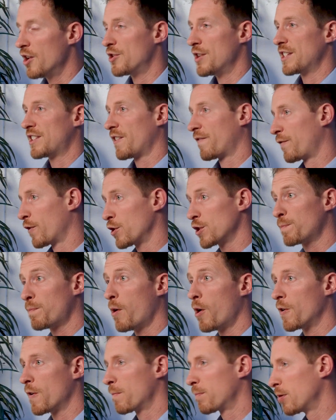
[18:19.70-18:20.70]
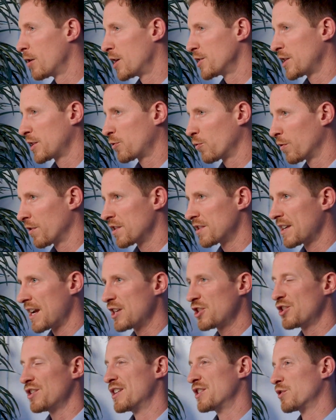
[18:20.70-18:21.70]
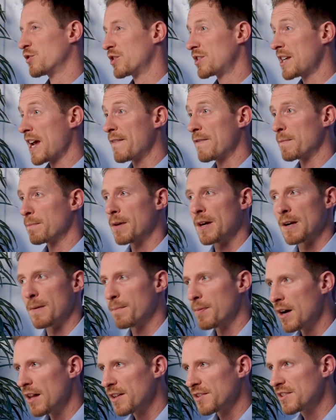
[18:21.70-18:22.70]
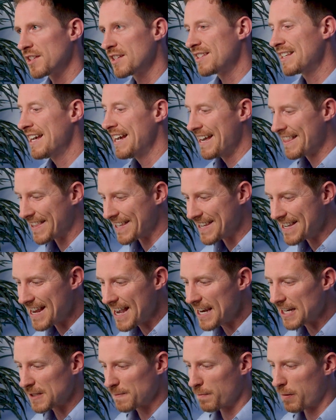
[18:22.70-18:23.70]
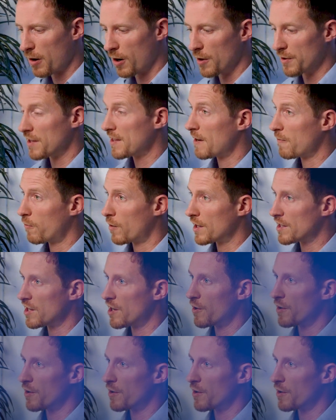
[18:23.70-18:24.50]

So that's the first part of project organization, is your staffing plan and policies. The next part that they wanted to